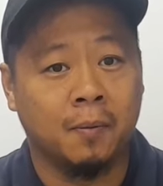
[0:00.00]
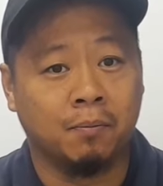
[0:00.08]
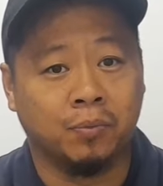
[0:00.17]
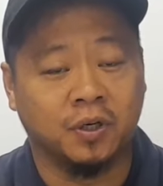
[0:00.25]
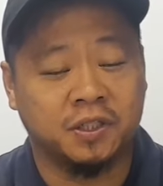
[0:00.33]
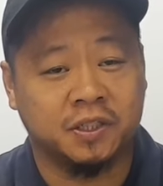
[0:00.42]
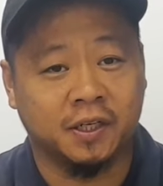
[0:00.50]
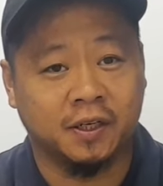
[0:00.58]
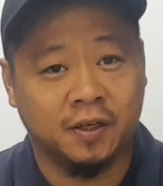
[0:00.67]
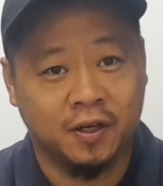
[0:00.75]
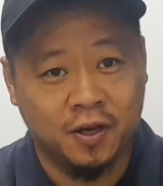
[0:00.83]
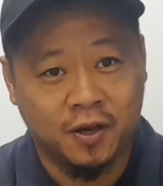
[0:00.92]

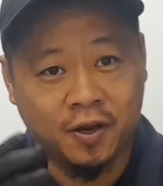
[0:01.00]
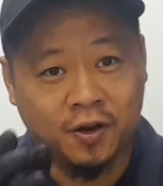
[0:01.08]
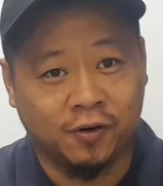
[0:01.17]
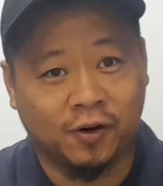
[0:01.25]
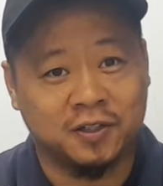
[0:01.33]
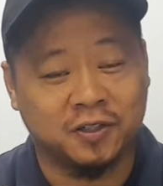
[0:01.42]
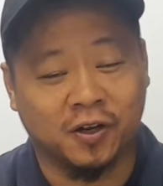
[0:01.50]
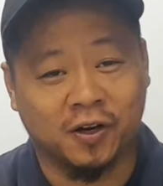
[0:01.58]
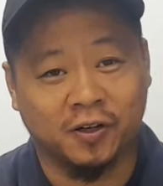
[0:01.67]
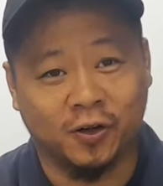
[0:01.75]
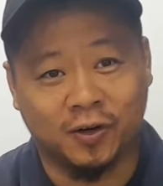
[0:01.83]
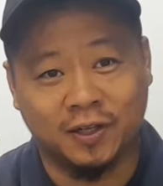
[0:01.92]
bushing, you're also going to
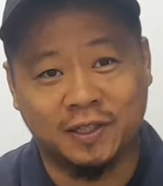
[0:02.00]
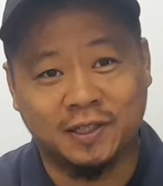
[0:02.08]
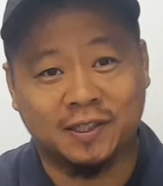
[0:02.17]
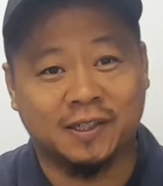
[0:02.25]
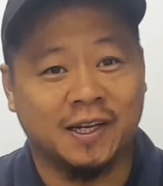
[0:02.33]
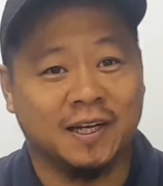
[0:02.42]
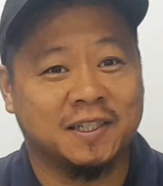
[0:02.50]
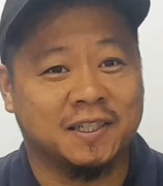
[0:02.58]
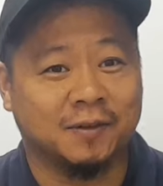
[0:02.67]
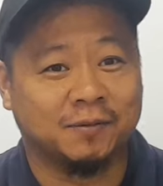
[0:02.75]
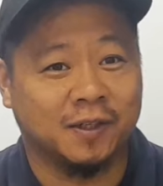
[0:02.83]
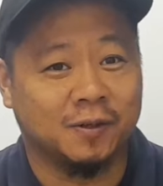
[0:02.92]
notice the next
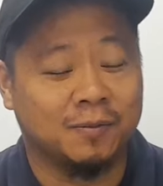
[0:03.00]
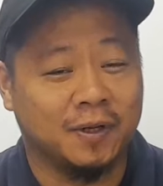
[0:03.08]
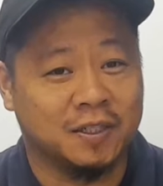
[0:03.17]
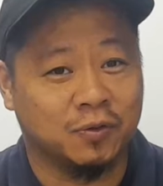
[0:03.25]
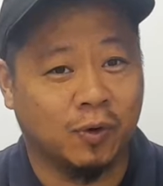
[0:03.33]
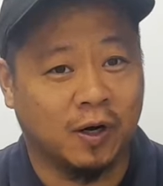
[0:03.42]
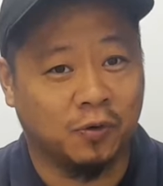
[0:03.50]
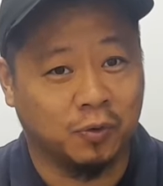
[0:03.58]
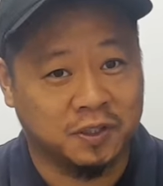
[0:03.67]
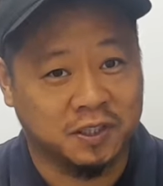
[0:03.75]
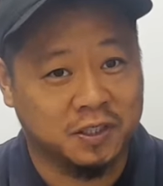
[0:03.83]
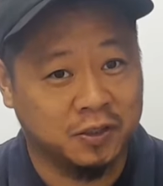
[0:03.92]
symptom as well,
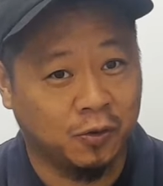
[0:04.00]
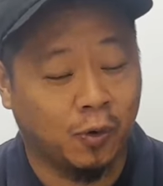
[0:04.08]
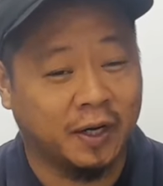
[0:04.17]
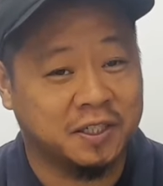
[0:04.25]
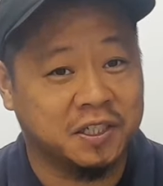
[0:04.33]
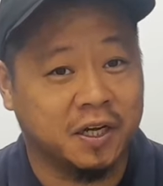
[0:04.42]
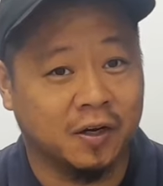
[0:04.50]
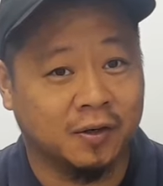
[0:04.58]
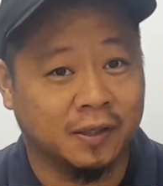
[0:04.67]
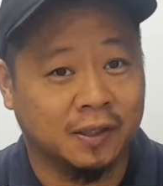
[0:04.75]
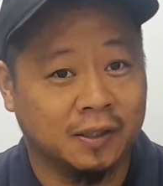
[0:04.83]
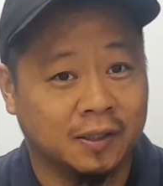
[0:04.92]
which is quite scary.